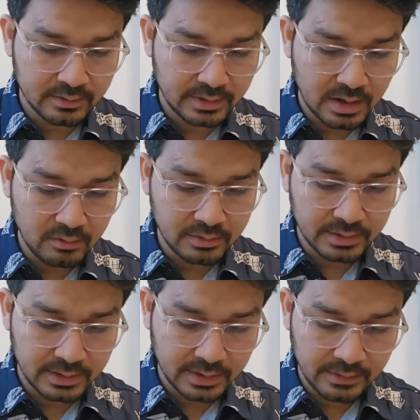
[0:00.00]
So now
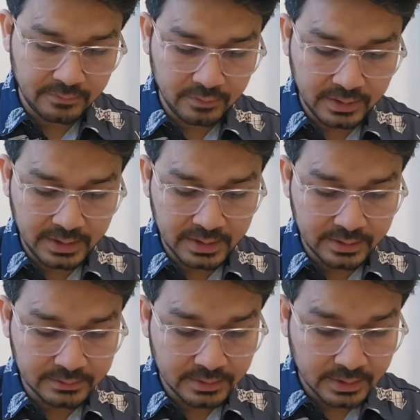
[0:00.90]
if you see
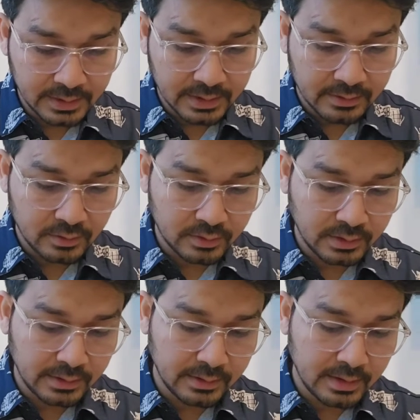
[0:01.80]
here, so
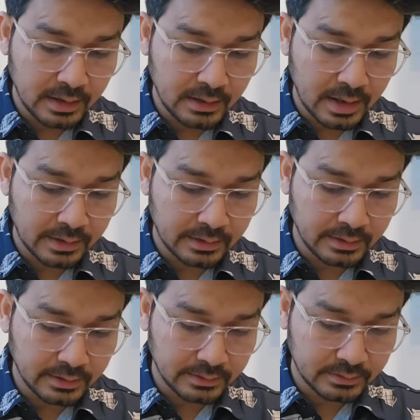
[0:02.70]
this is the
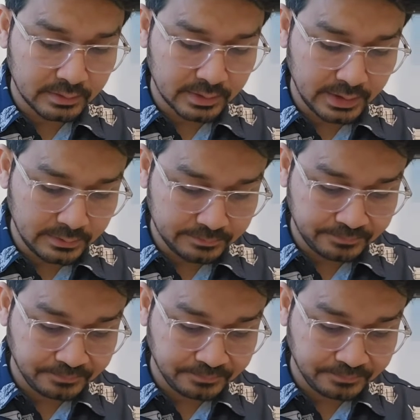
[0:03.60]
last year, right?